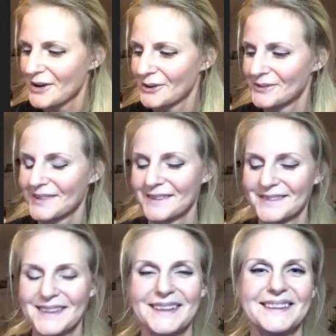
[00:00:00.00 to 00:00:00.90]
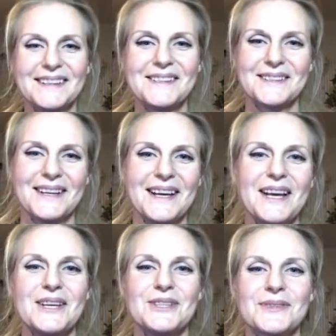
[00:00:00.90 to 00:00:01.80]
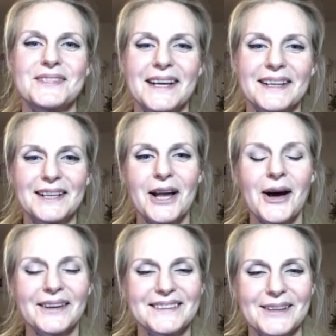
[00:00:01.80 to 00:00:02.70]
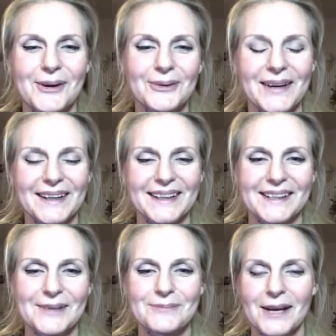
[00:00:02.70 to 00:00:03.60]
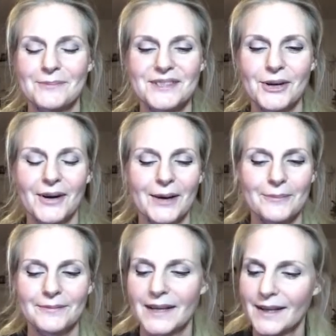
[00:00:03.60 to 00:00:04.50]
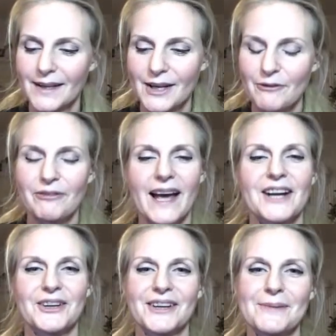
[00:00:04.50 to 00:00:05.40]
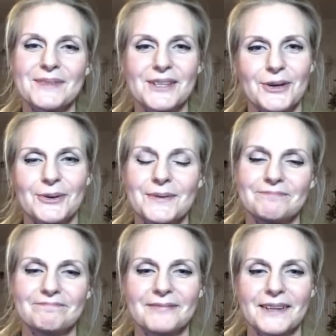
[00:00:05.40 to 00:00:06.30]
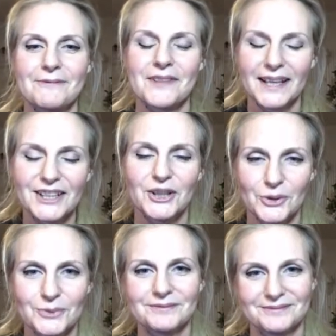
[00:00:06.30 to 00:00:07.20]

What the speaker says: no, you said a lot already. I'm flattered. Thank you.